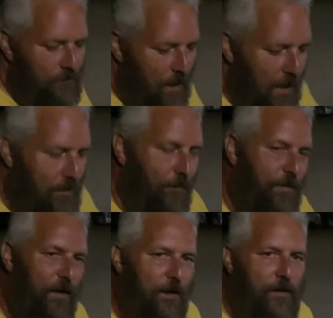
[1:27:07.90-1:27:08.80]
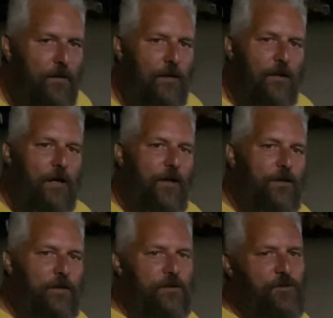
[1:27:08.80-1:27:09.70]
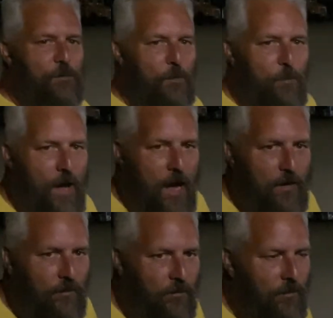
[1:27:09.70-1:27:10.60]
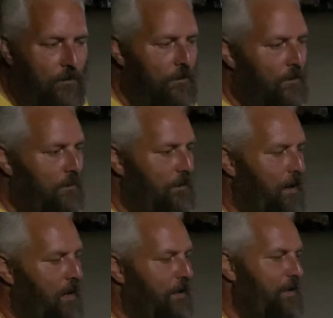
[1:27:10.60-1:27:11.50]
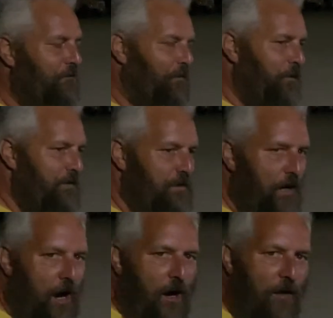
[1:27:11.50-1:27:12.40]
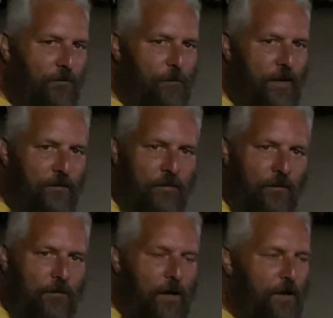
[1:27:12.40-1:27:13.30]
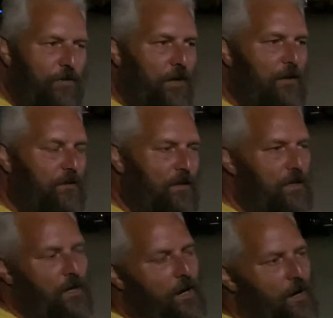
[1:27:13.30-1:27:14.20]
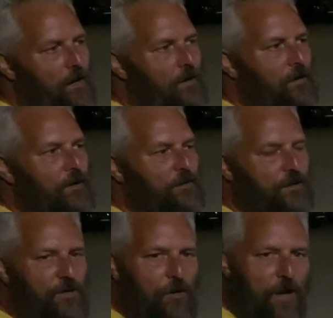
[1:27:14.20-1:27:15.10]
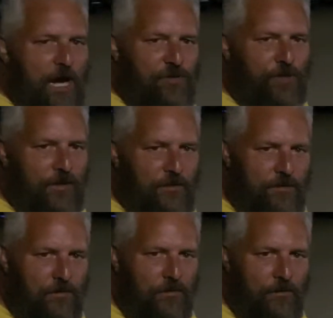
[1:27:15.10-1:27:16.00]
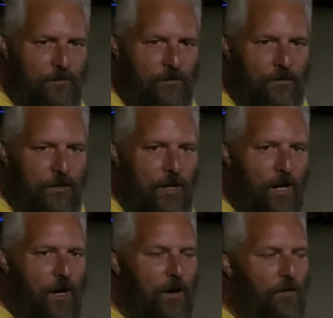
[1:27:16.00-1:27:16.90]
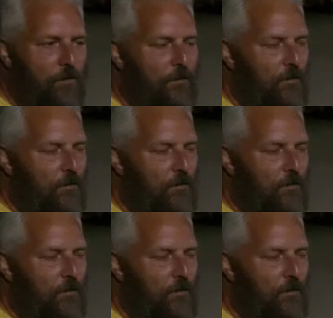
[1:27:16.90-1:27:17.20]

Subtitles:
I think the super PACs influencing our government. I think the donations, you know,